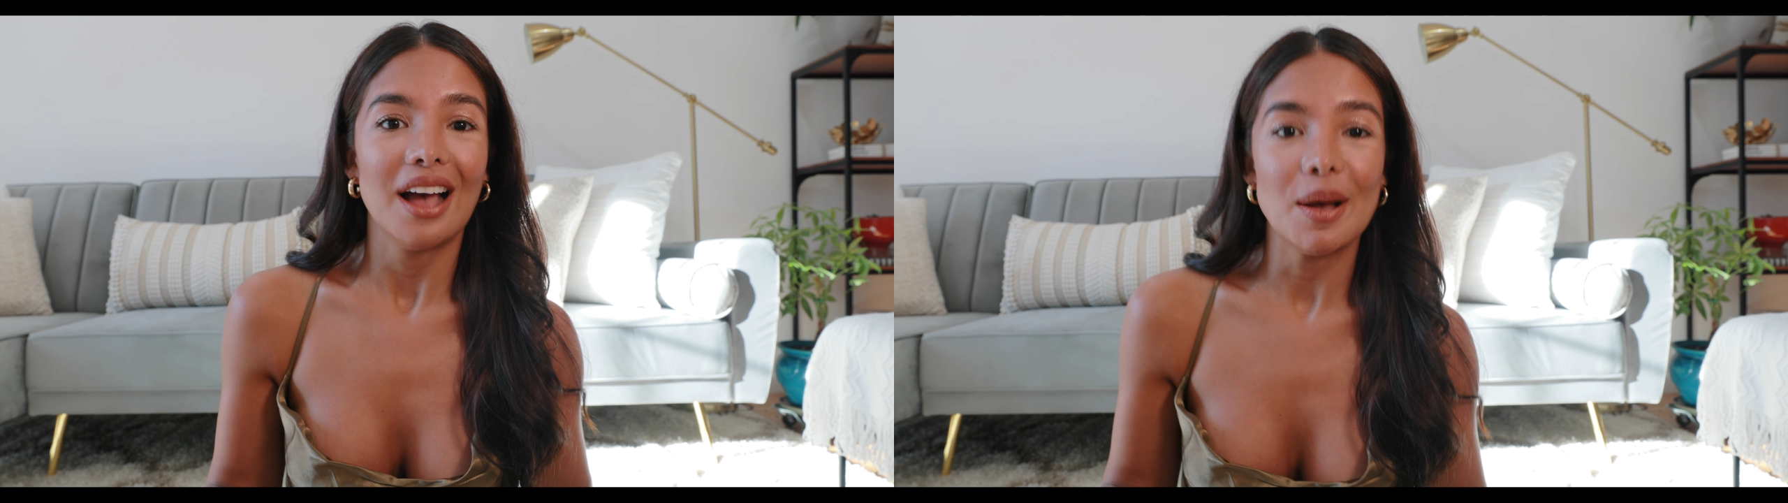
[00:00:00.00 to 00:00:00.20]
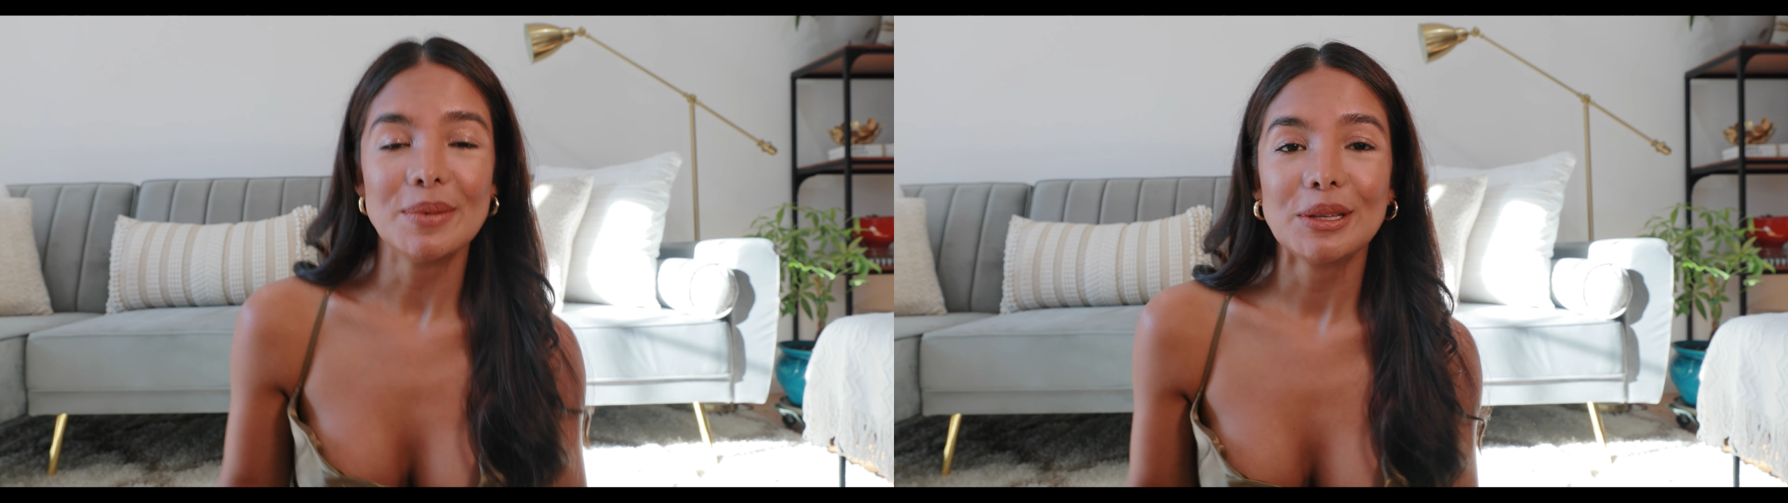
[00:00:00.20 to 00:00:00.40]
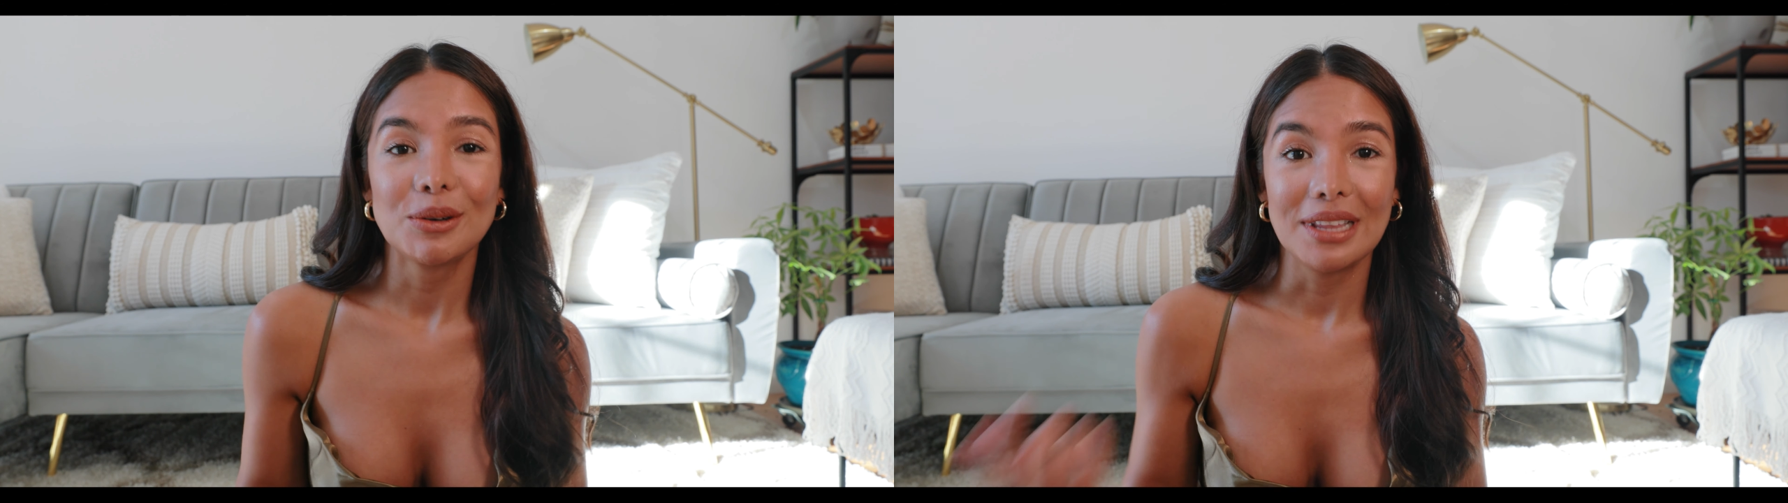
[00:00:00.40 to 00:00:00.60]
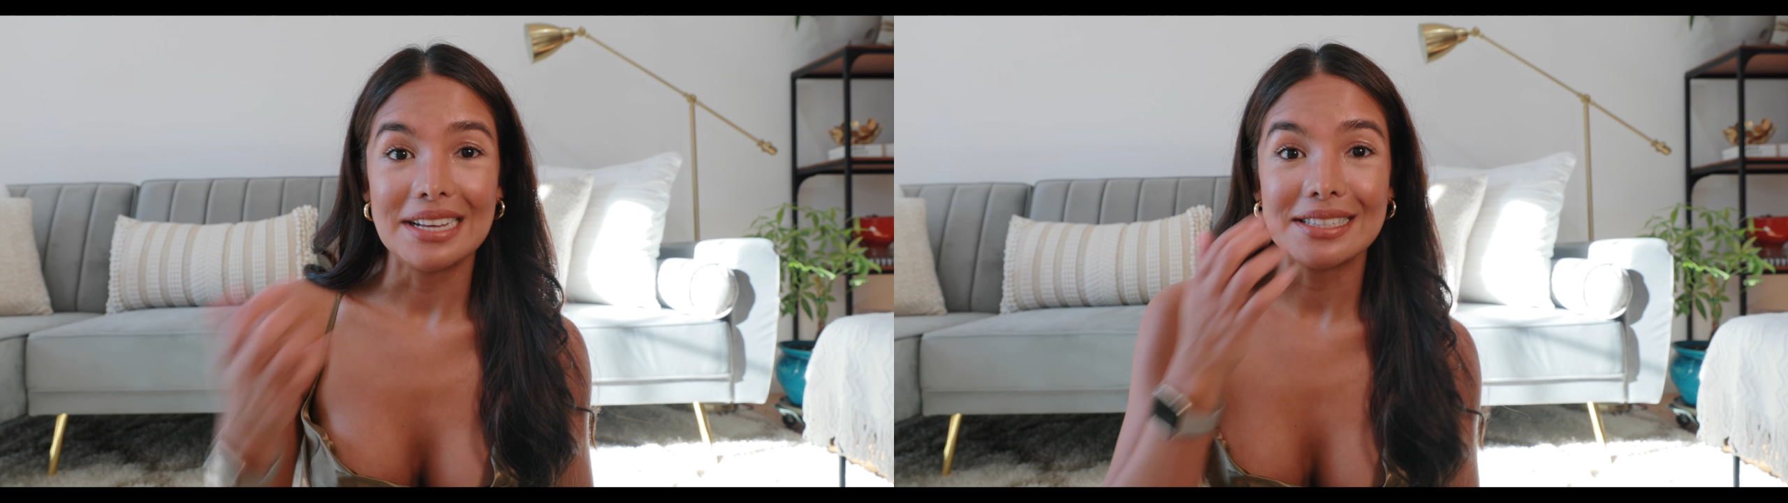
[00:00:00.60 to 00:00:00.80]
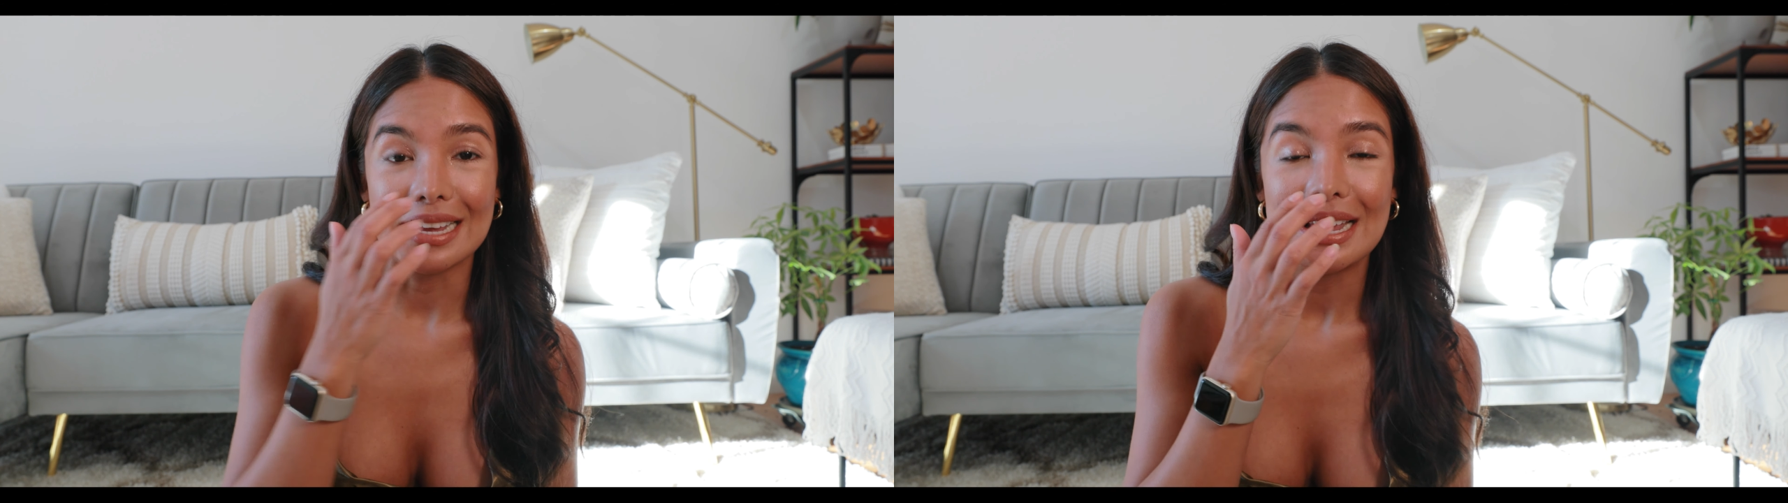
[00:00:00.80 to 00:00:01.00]
I'm a little
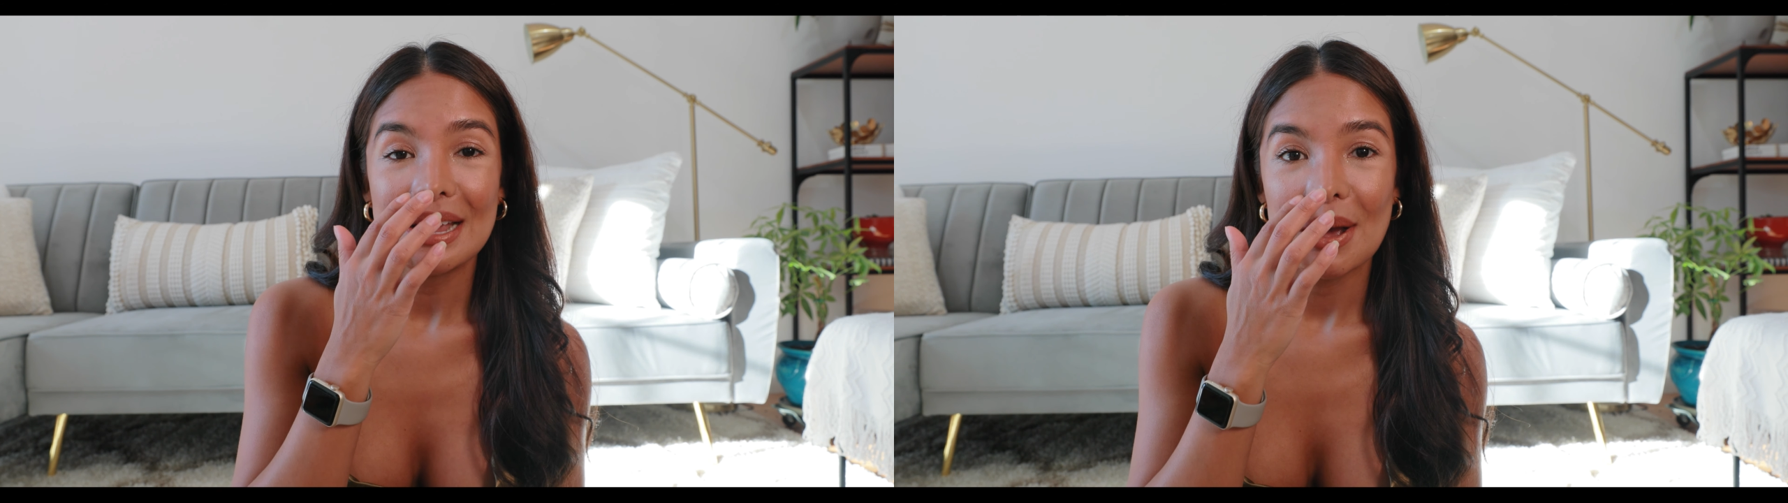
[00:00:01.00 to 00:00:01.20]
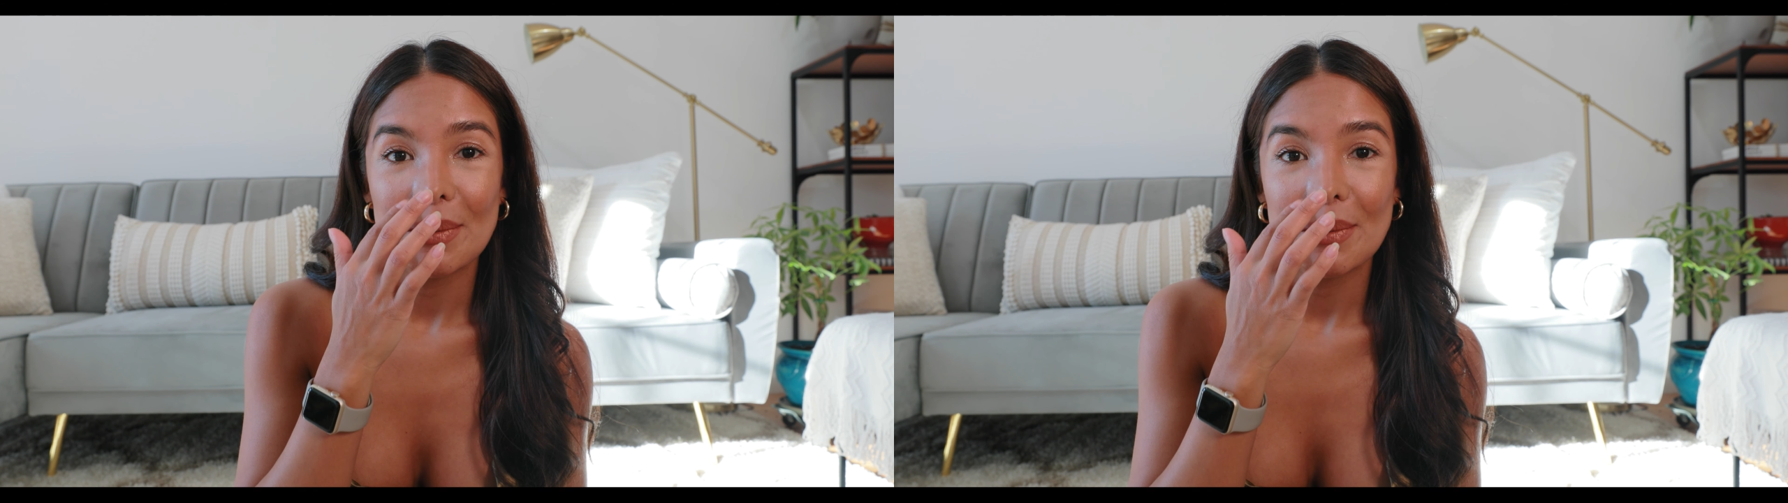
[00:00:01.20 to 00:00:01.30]
lazy